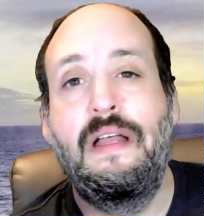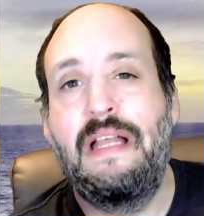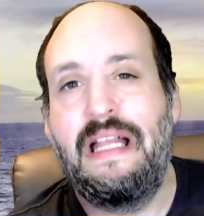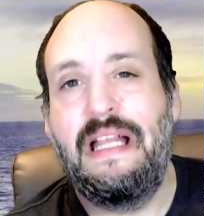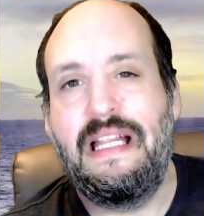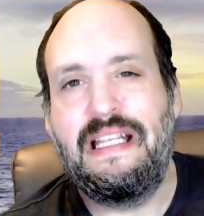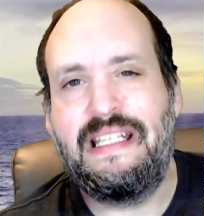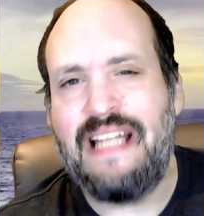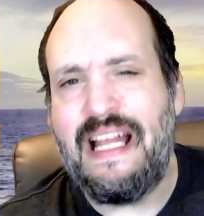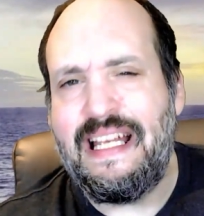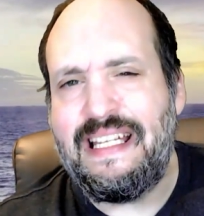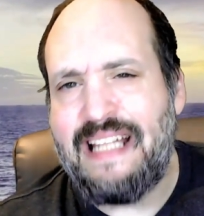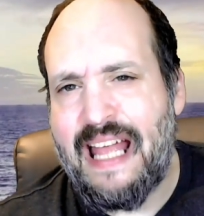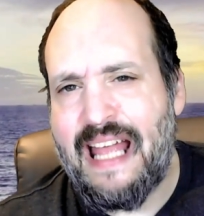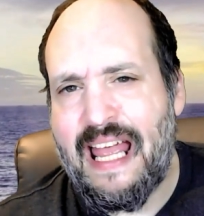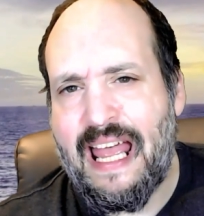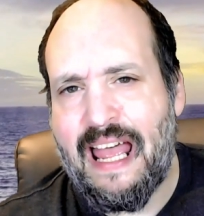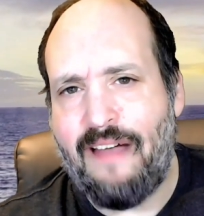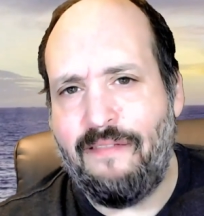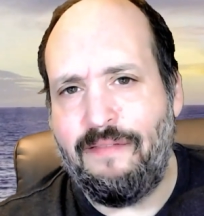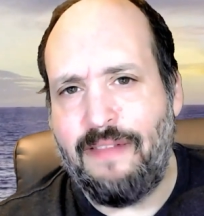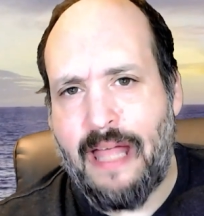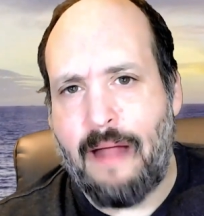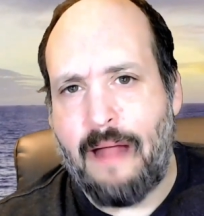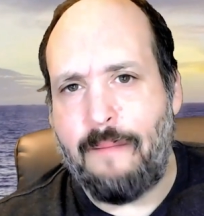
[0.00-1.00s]
It's nice to
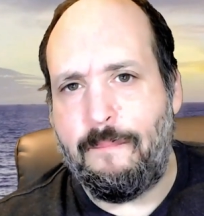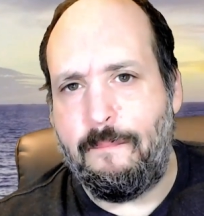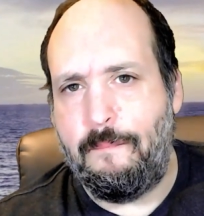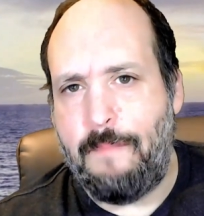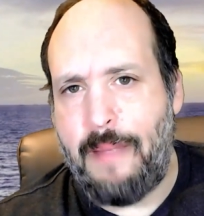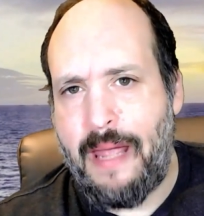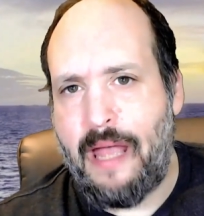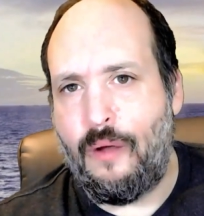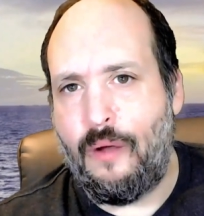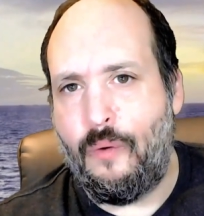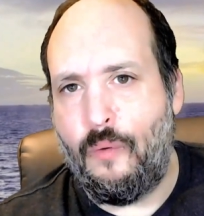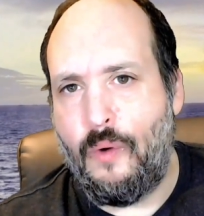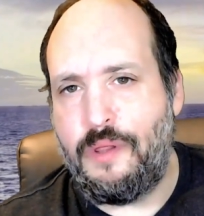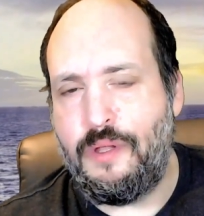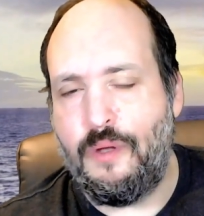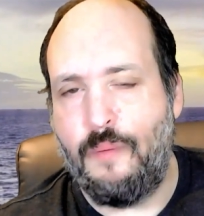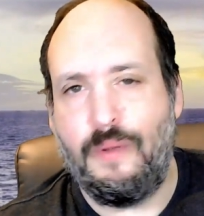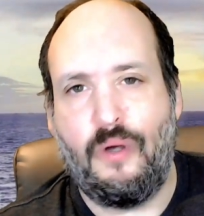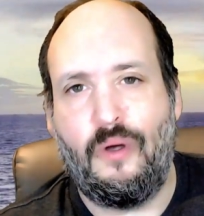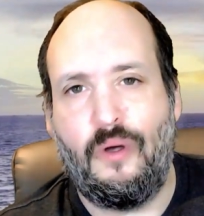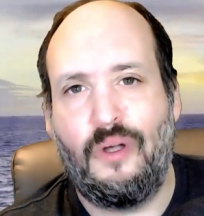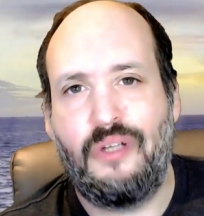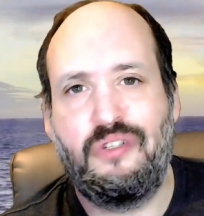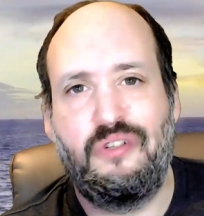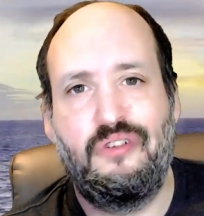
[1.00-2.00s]
have that bag with you
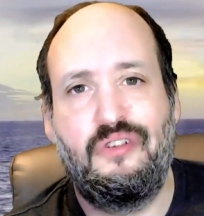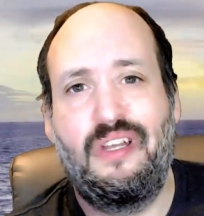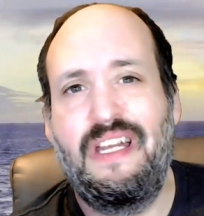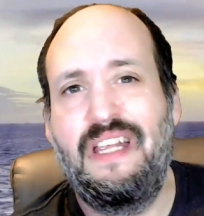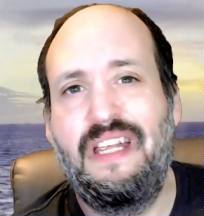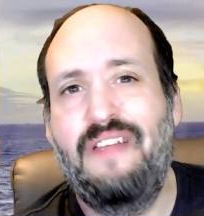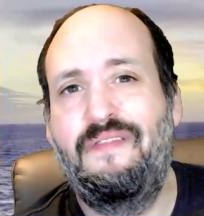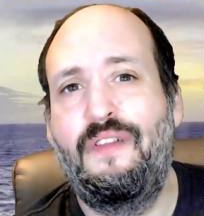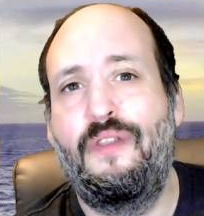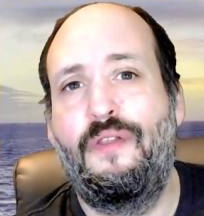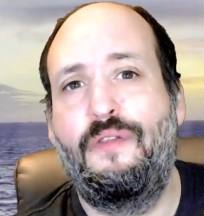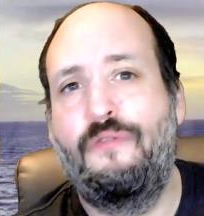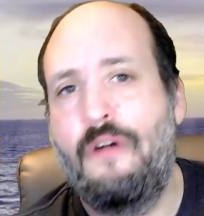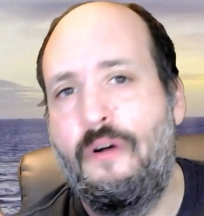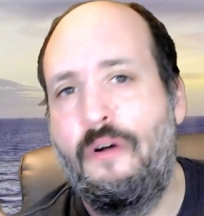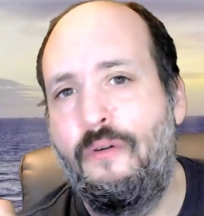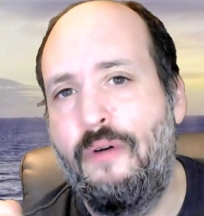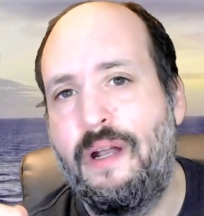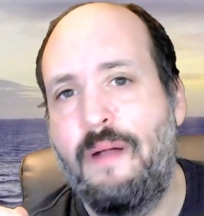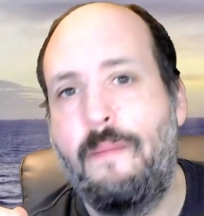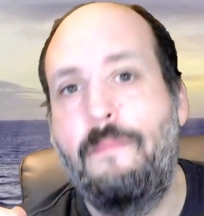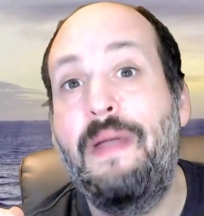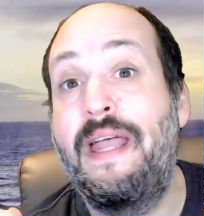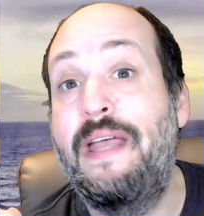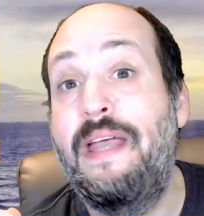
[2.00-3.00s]
because you can even throw in
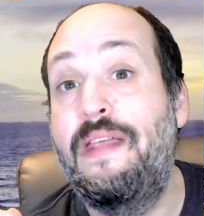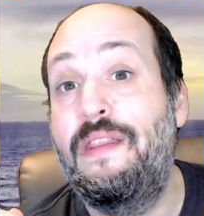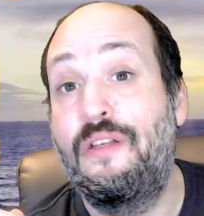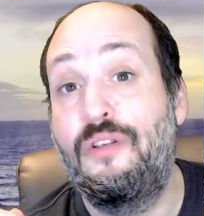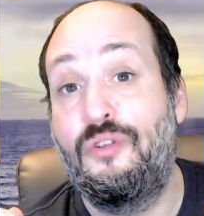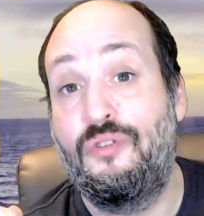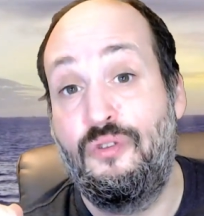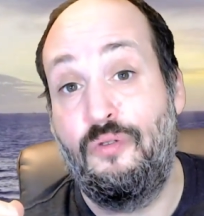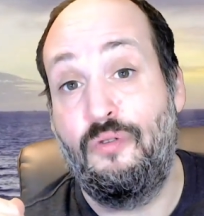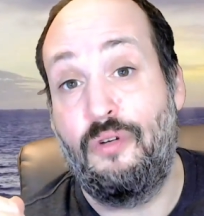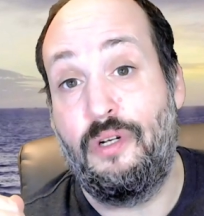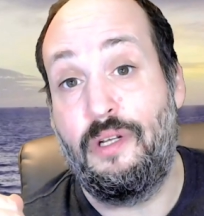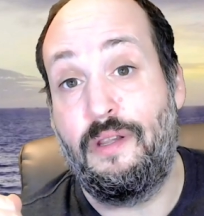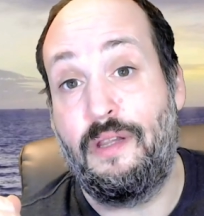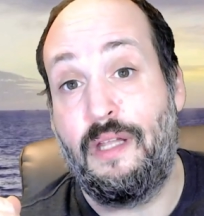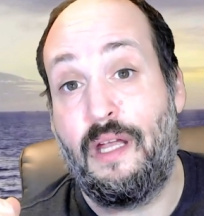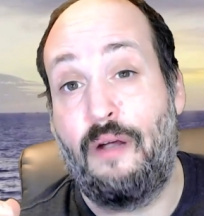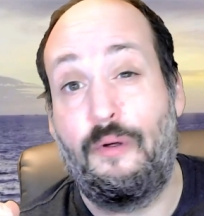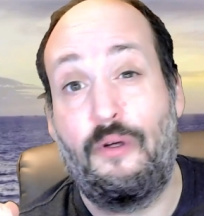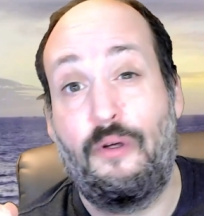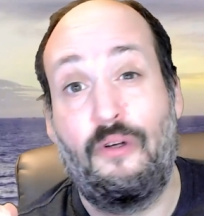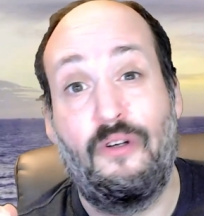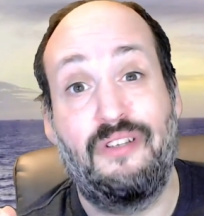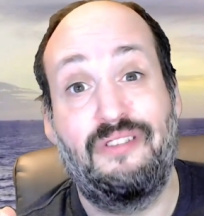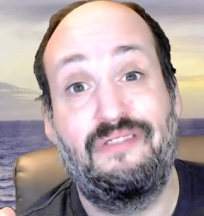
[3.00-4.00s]
a bathing suit in there
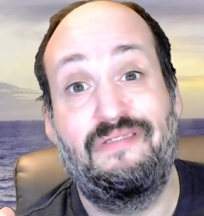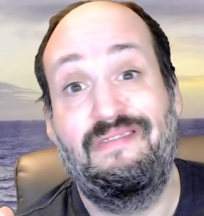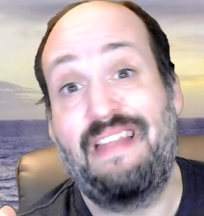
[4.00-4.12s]
because